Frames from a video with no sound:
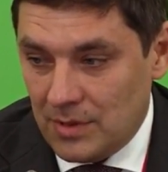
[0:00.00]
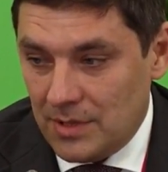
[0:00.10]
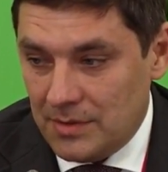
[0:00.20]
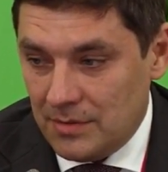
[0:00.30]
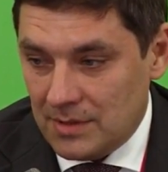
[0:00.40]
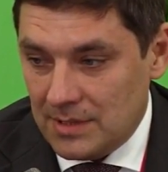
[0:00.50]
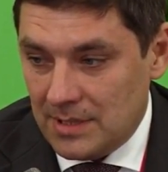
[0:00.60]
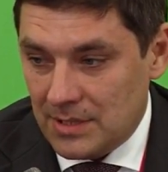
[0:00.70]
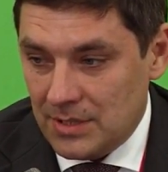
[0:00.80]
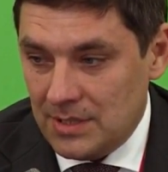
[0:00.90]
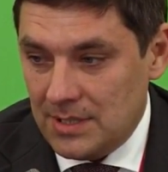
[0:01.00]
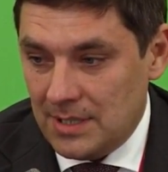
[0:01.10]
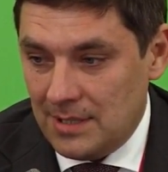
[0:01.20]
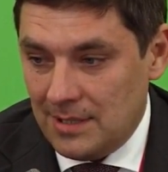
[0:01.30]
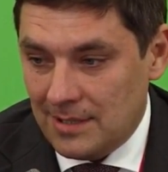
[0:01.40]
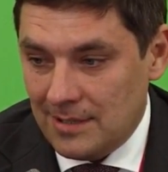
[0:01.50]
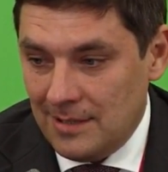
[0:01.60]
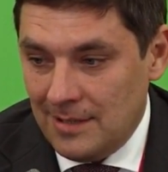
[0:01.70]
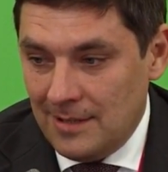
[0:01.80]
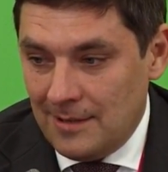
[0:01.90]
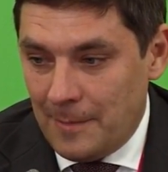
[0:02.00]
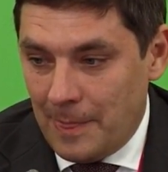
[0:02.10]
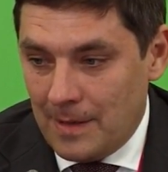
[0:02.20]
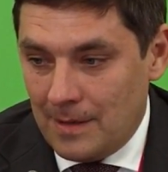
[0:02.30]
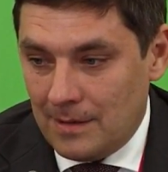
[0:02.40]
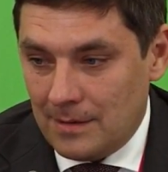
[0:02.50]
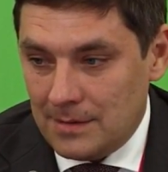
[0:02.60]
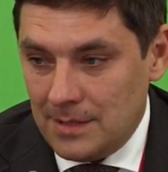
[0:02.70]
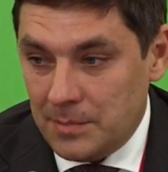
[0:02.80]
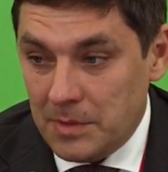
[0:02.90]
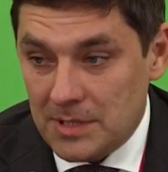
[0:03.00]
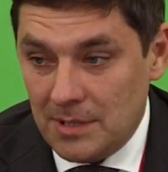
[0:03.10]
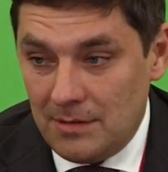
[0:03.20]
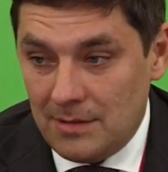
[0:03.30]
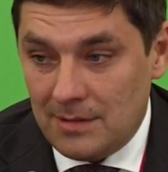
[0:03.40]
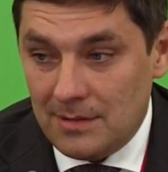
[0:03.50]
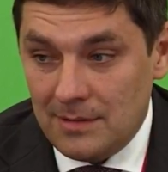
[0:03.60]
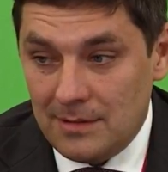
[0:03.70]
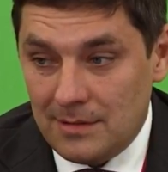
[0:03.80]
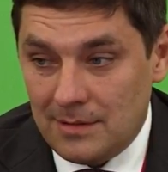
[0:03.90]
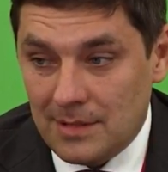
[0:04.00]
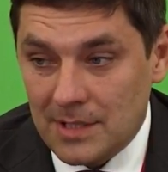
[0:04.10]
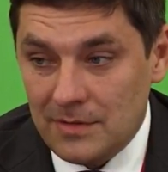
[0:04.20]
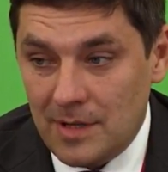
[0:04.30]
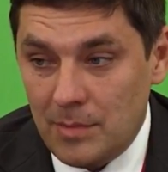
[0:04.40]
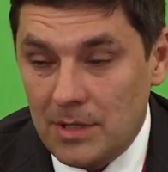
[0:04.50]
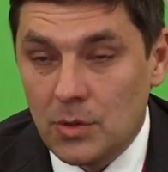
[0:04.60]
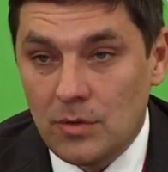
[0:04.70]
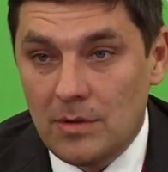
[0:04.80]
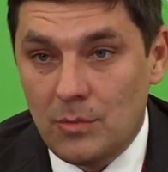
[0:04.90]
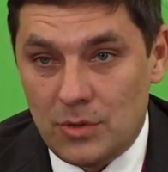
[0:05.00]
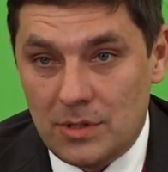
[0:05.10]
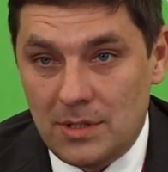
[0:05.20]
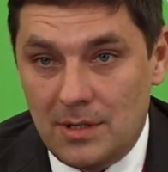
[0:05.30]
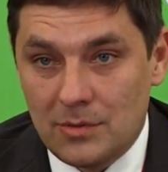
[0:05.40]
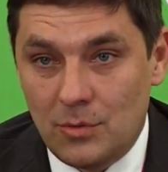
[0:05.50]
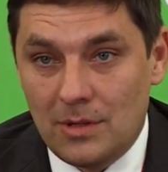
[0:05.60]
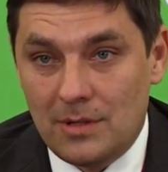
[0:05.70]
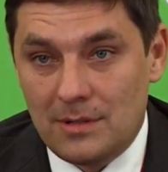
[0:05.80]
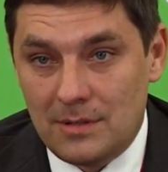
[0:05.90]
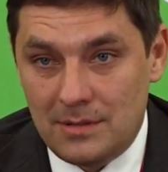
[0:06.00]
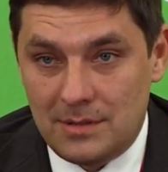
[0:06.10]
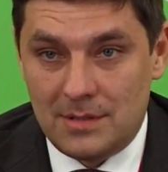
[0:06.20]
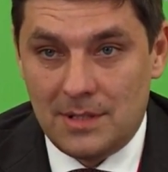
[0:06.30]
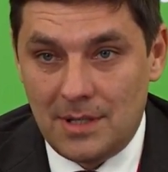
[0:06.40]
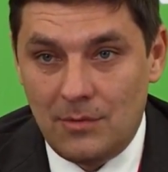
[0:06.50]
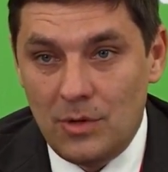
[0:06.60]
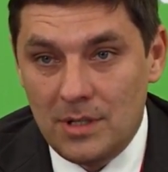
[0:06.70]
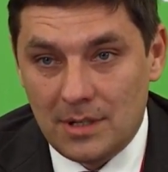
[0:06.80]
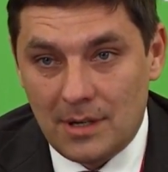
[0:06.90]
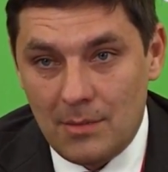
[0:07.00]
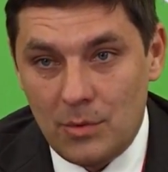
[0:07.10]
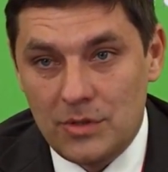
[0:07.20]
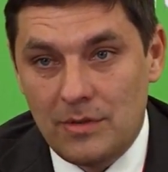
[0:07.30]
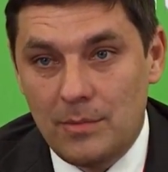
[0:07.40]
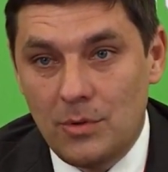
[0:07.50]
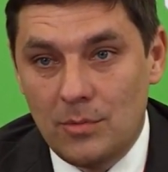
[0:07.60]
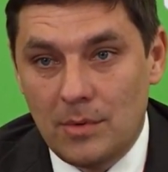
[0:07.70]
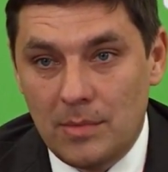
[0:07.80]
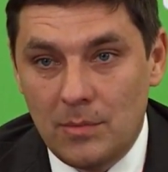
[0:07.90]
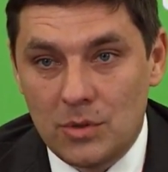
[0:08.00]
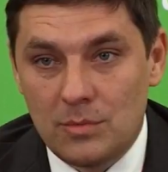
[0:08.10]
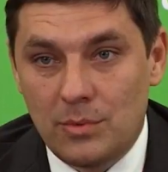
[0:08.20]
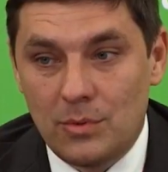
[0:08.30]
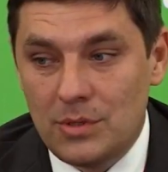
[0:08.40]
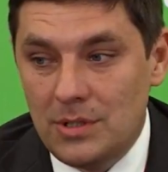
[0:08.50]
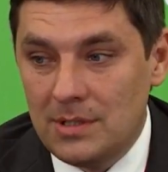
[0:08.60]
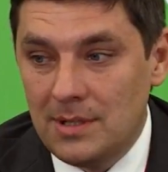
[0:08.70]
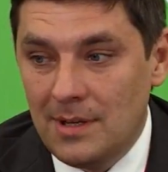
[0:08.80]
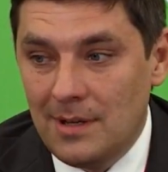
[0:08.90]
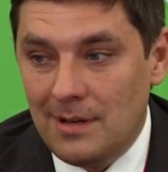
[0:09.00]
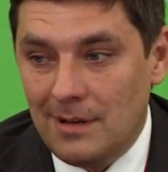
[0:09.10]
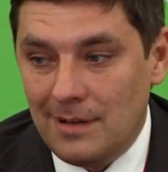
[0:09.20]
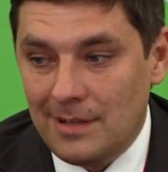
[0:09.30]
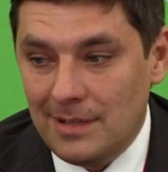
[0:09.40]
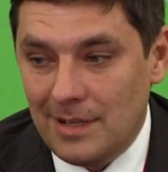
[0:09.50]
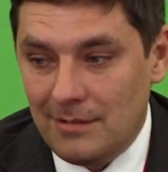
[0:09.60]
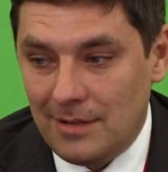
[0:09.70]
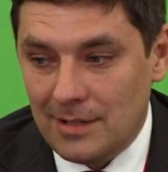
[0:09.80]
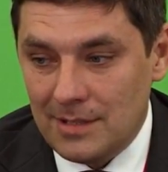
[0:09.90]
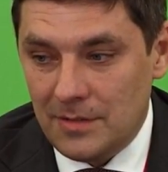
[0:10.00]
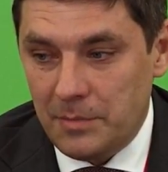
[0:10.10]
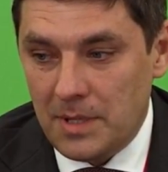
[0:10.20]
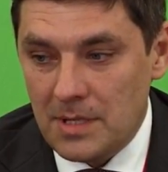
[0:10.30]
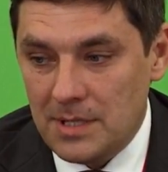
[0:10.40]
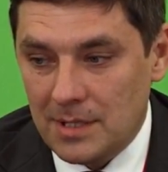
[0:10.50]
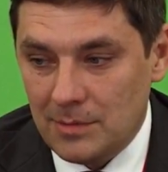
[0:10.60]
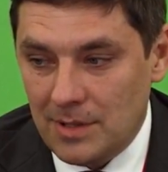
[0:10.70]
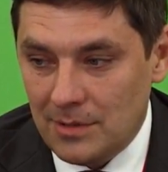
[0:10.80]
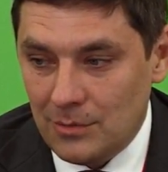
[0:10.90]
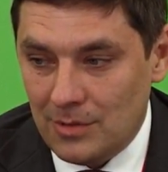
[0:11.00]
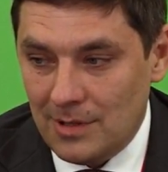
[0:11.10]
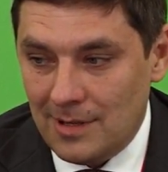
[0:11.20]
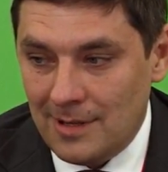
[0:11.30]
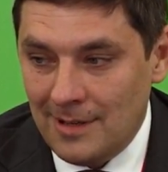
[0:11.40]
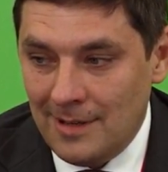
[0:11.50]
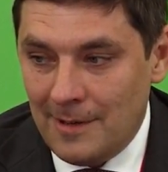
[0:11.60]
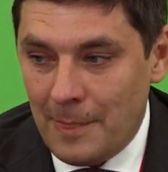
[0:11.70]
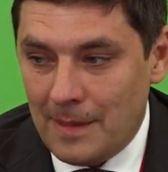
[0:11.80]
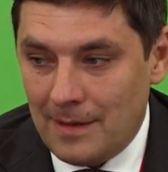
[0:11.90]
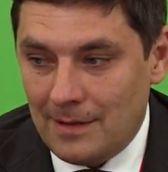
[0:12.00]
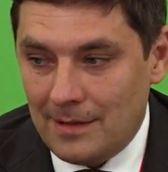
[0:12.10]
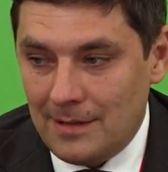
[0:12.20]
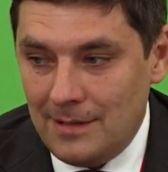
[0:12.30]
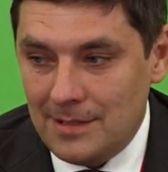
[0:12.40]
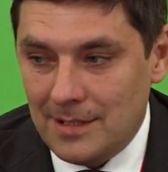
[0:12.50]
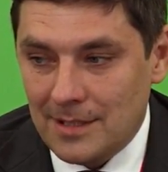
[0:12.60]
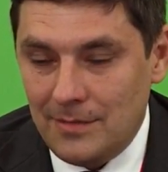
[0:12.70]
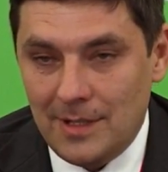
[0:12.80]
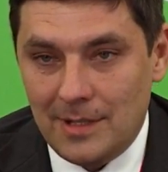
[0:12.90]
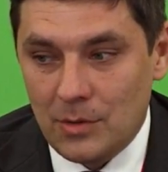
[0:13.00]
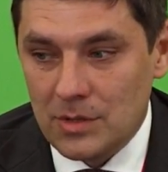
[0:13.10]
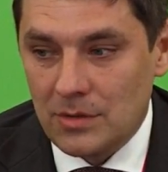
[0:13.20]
bright graph, but let us see what has happened over the last 60 years. We're talking about the 1 liter power. That's how much kilowatts we can get from 1 liter of the engine's displacement.